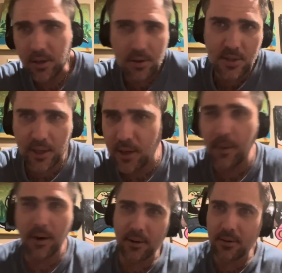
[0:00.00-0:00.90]
I was like, come
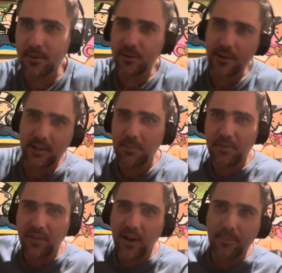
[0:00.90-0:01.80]
on, give me
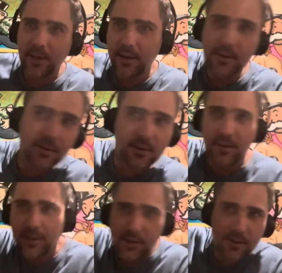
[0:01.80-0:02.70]
five, man. He
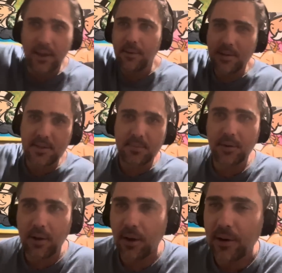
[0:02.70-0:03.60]
like gave me some
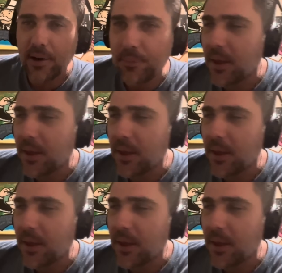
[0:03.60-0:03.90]
credit.